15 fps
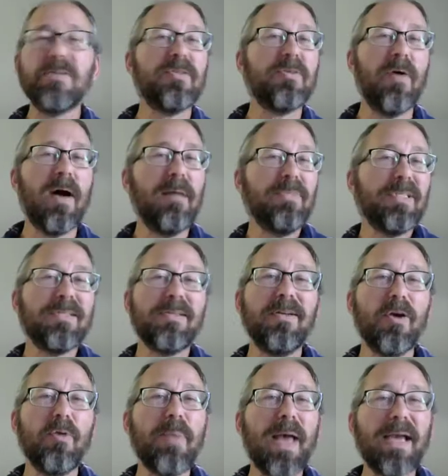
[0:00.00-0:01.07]
so I'm just going to
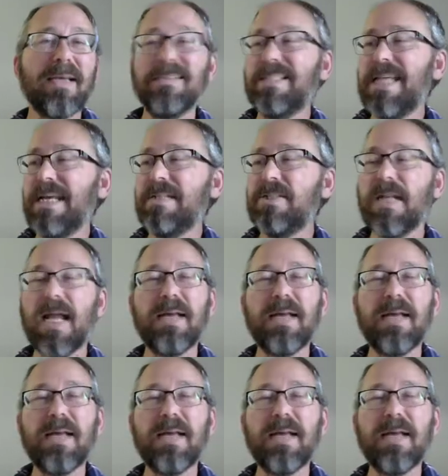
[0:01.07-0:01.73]
go back and change it.